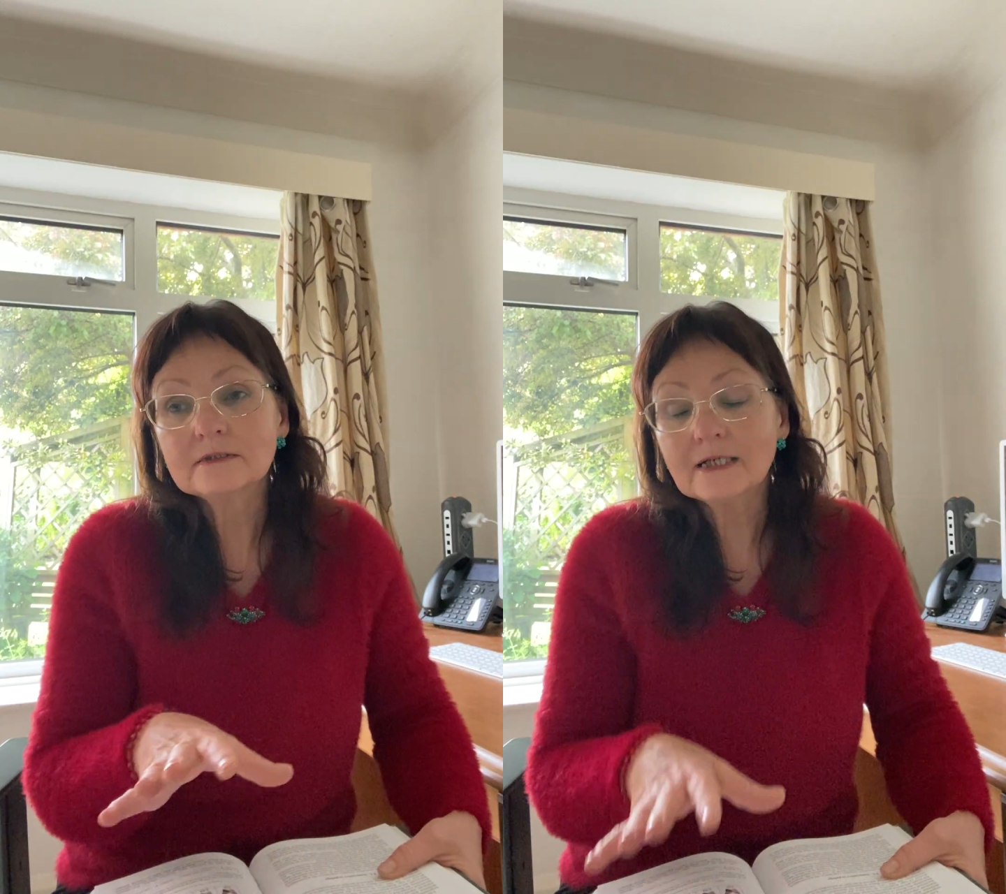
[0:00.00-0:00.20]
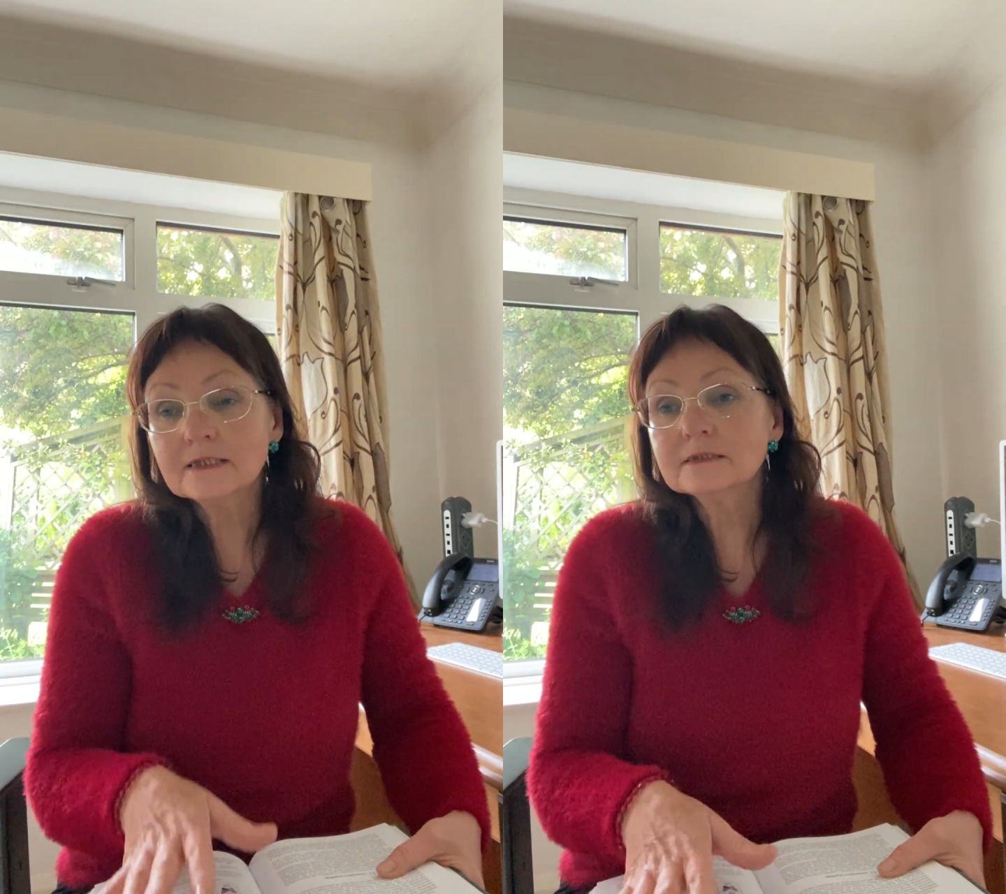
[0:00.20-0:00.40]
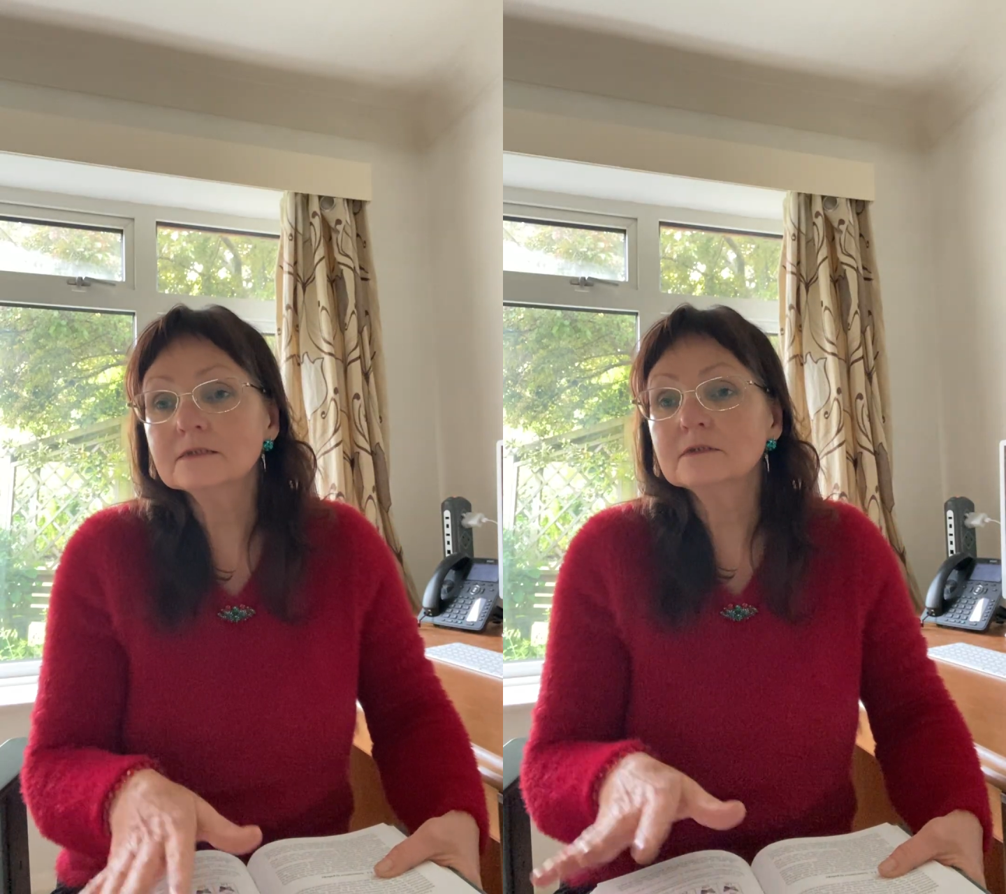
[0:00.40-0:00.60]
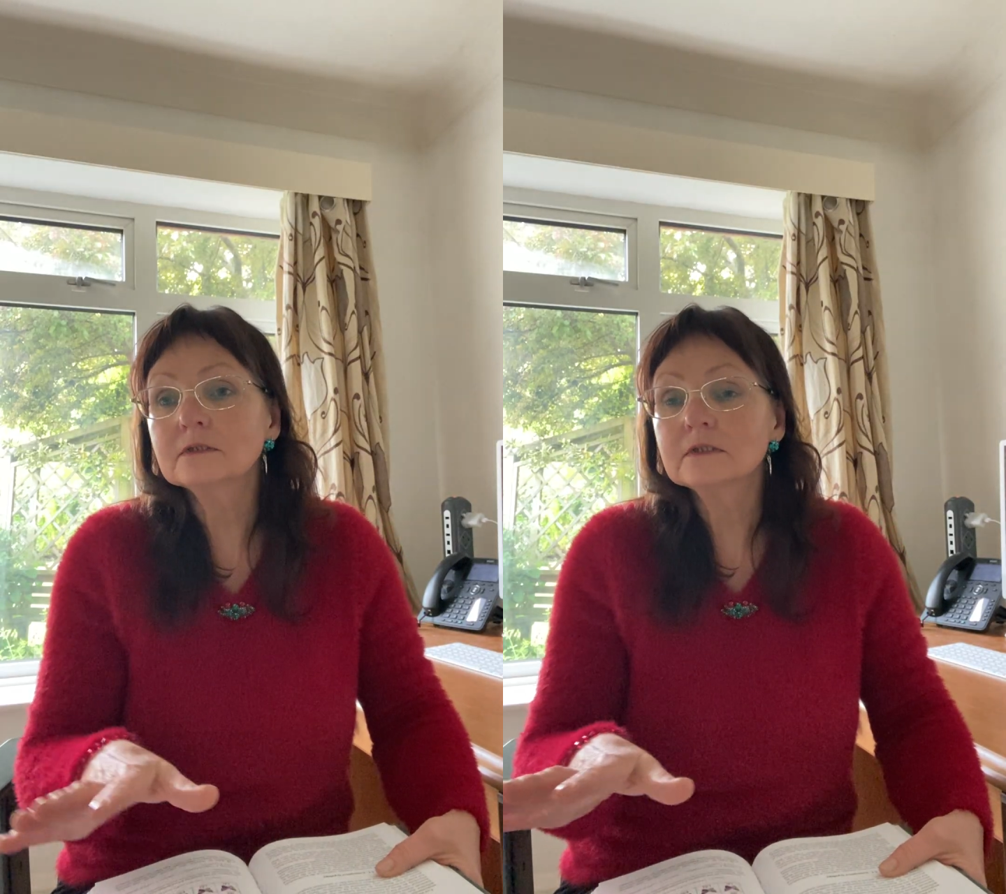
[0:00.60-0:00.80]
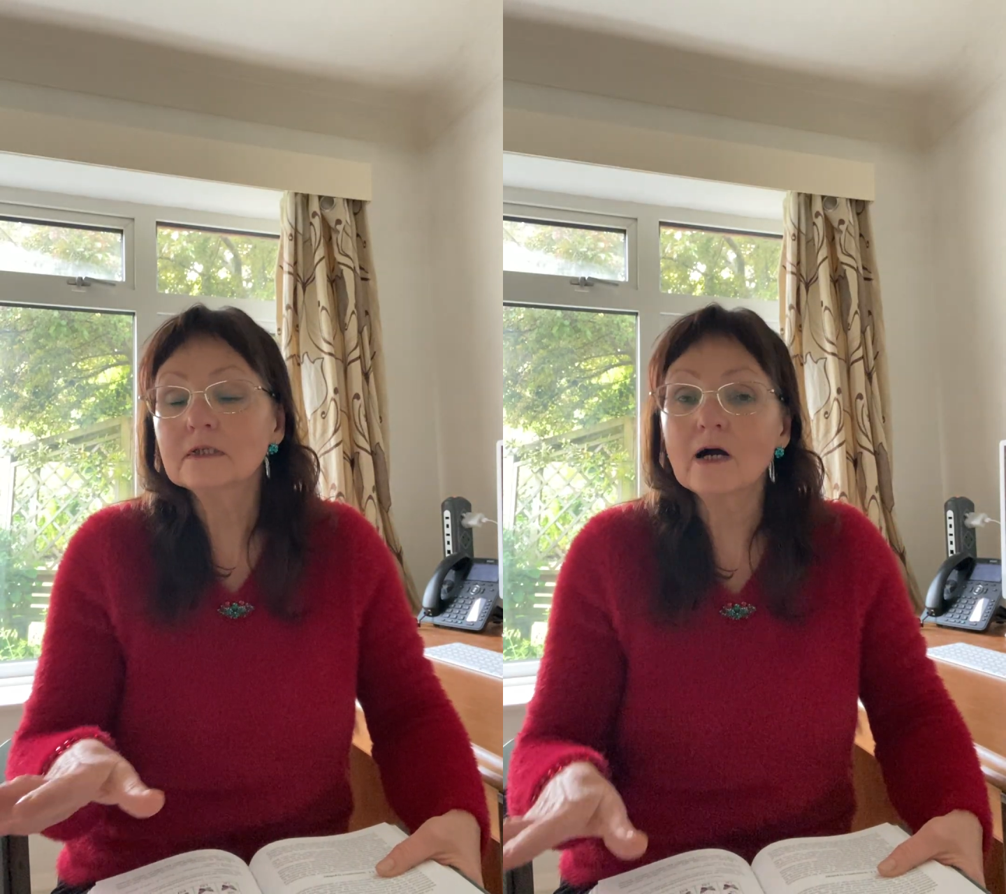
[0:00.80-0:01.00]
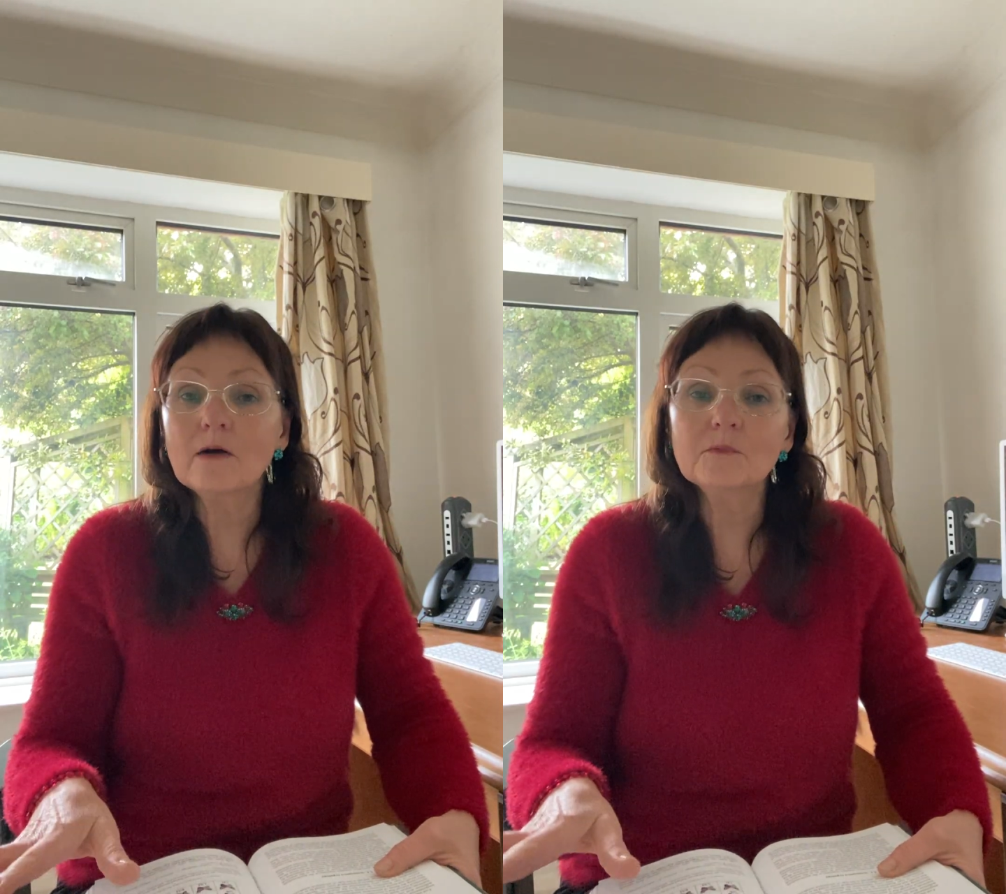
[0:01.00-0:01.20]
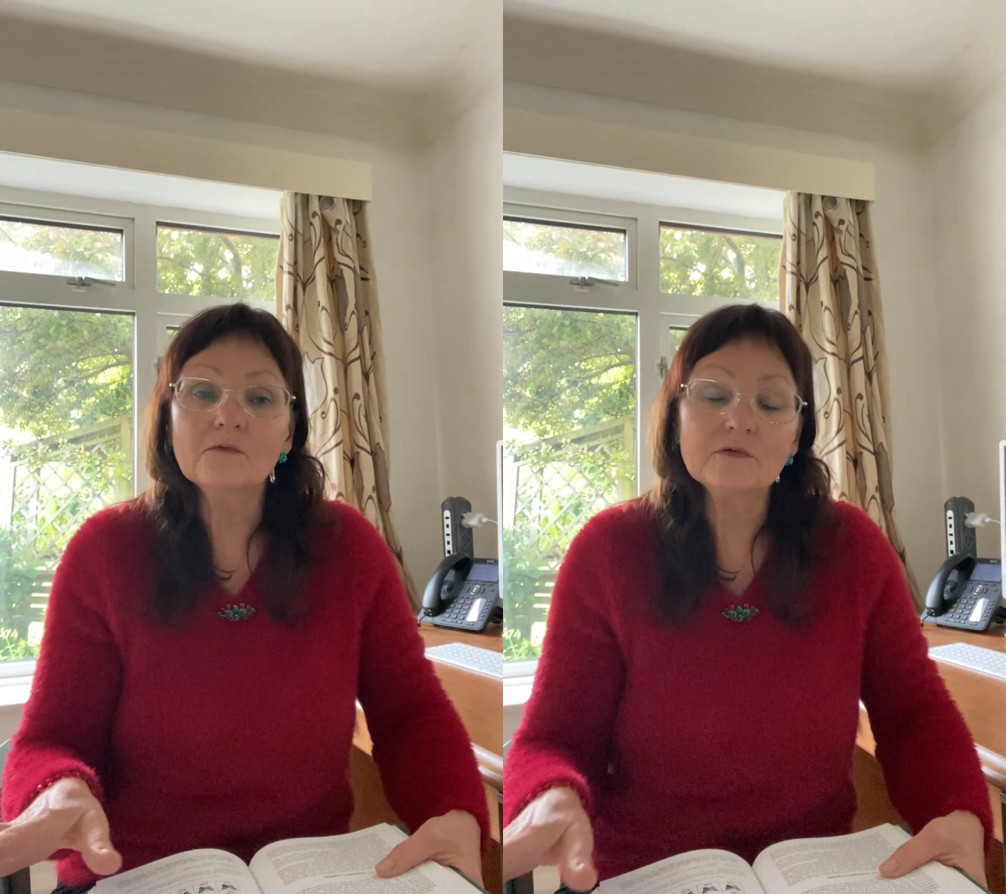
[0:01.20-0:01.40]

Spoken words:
doesn't come